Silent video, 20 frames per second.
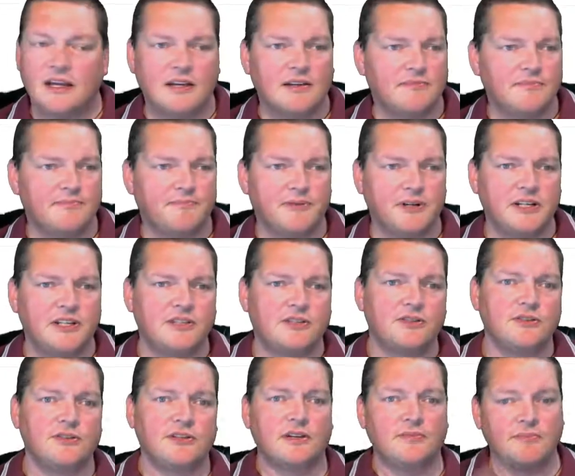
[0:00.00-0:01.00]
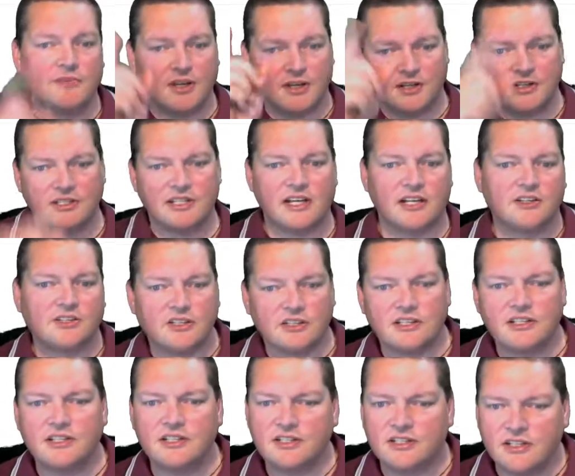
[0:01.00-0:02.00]
Pretty soon I'm going to actually
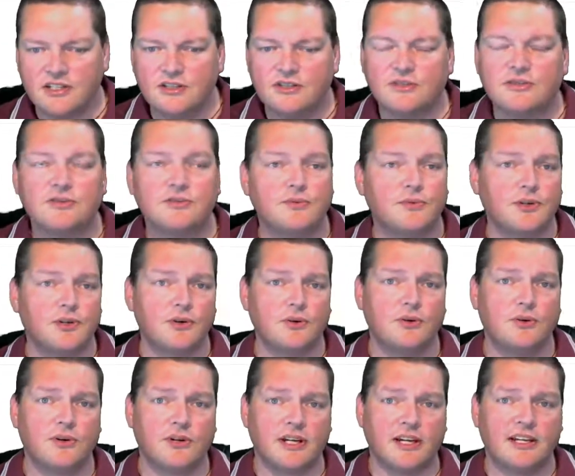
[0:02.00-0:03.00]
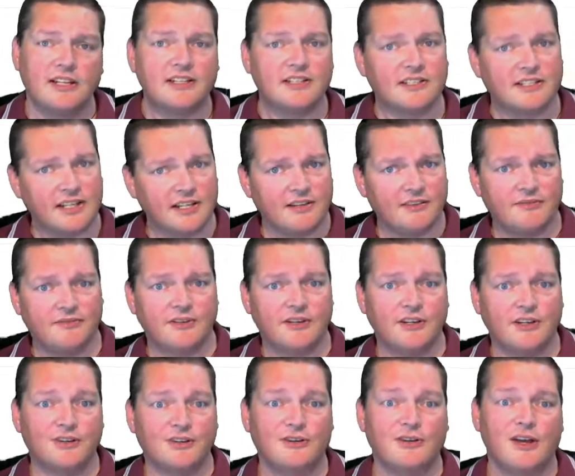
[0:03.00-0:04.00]
continue to record a second
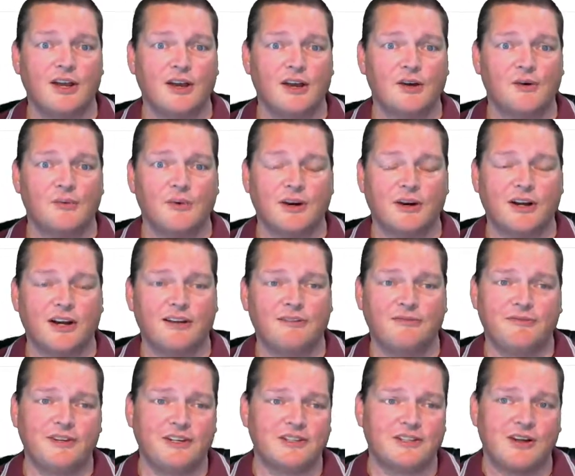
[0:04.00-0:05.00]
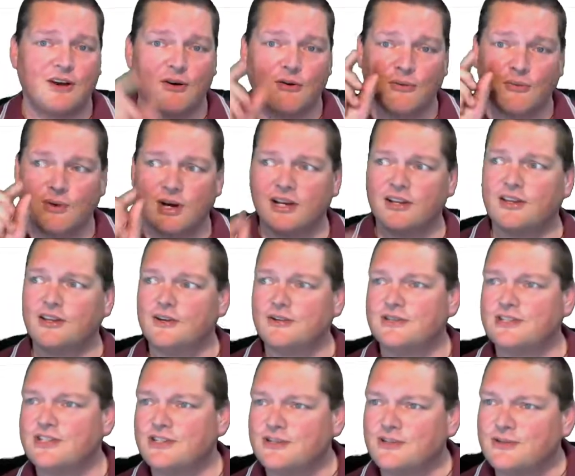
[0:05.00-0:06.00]
video where I fix one of those
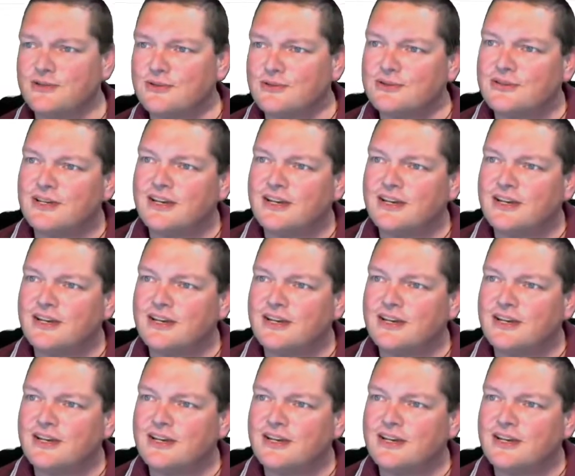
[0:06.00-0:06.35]
issues.